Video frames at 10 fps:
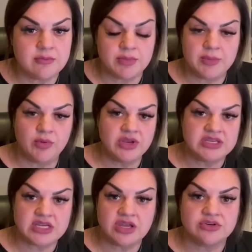People
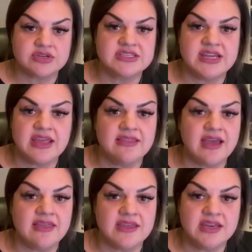need to understand
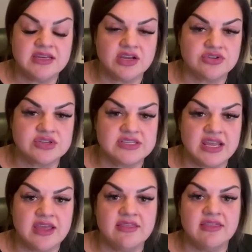that. They need to
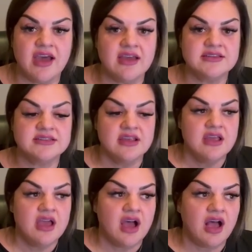understand that
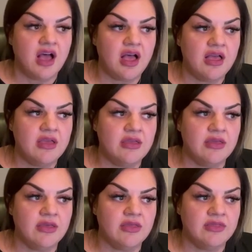
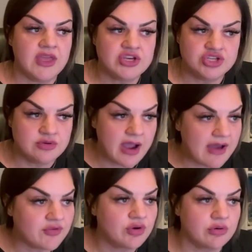they do
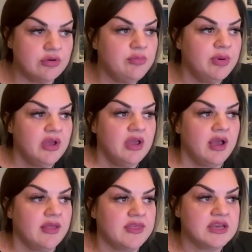have a group
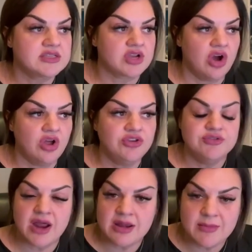that is called
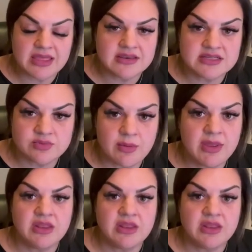United Methodist Women.